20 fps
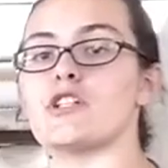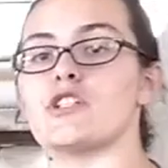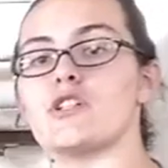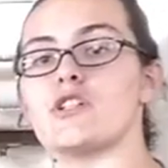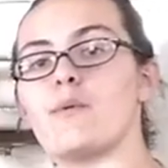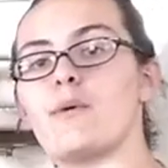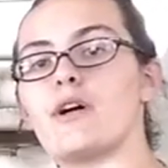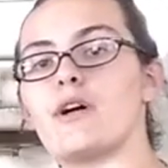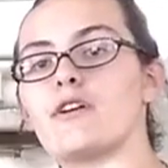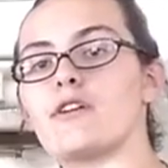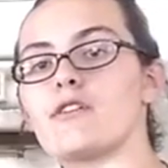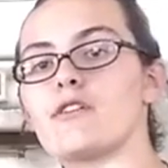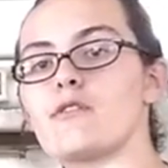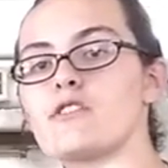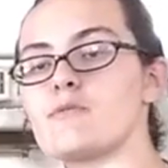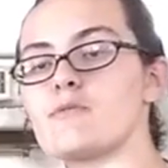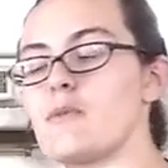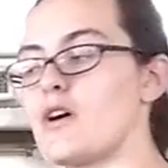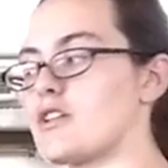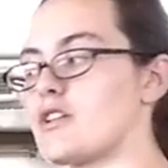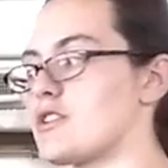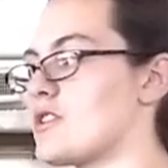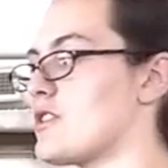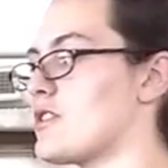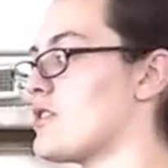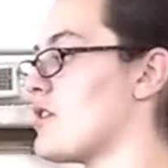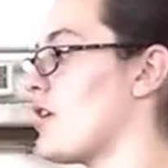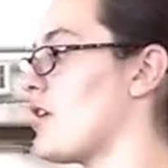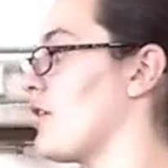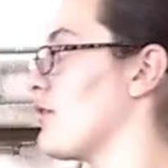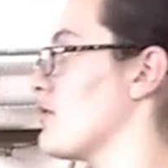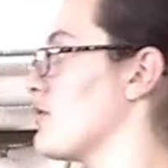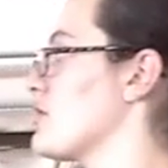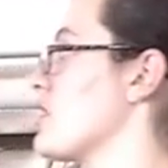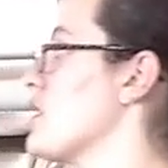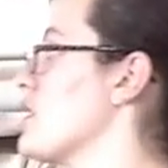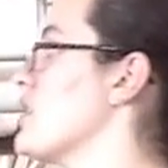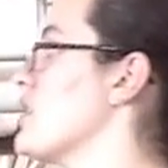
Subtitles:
because I want her to respond to the nose.